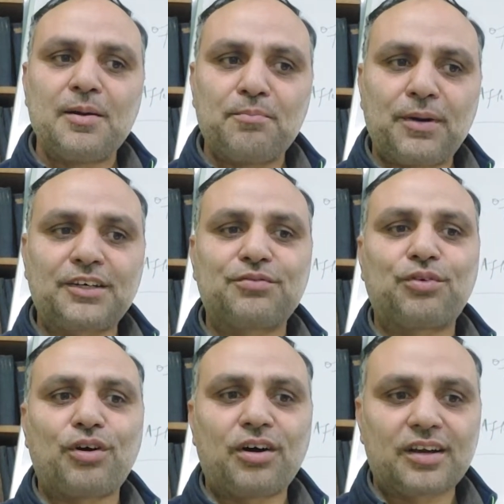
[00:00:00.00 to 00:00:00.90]
but
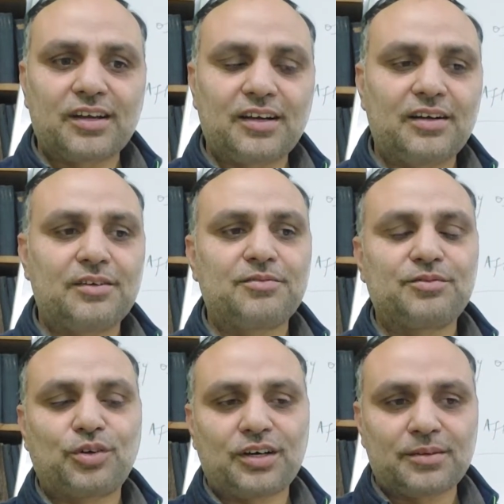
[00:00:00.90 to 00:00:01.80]

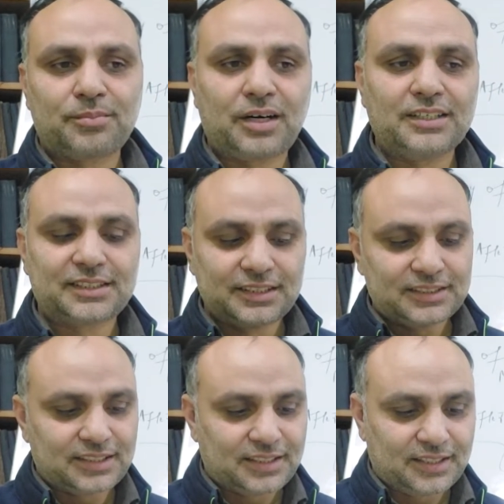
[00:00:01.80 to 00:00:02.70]
for masses,
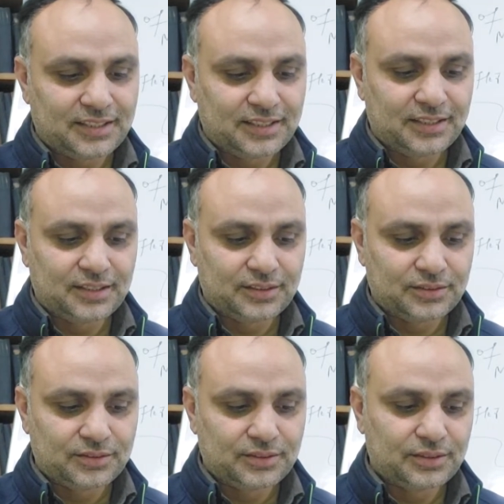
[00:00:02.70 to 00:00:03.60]

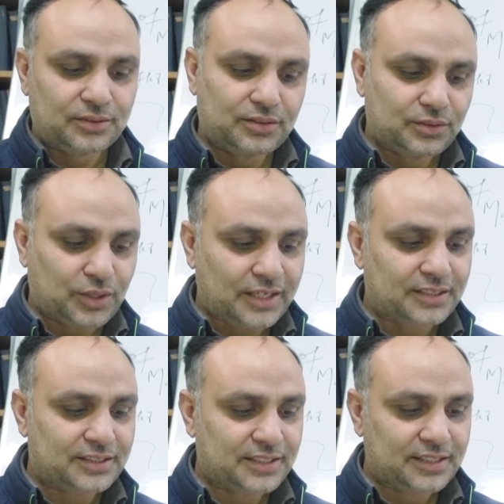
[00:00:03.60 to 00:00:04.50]
you can
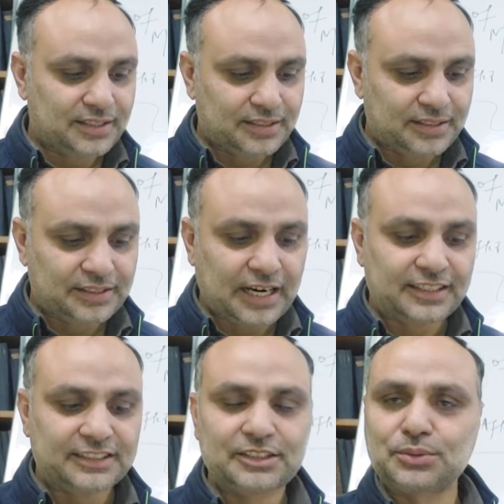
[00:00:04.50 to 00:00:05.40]
say it has
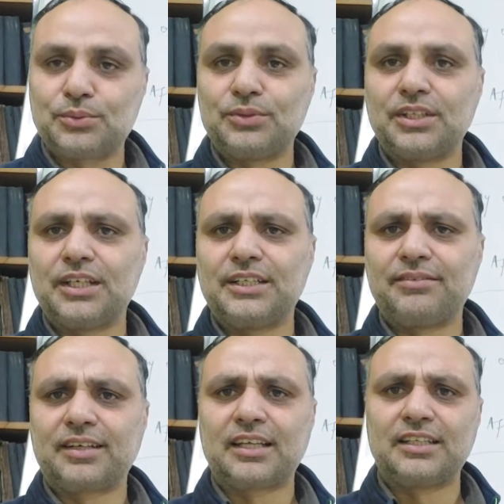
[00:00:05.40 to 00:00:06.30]
its own
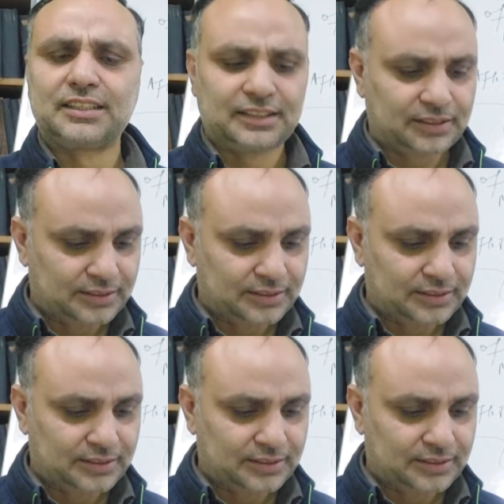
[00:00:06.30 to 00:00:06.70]
difficulty.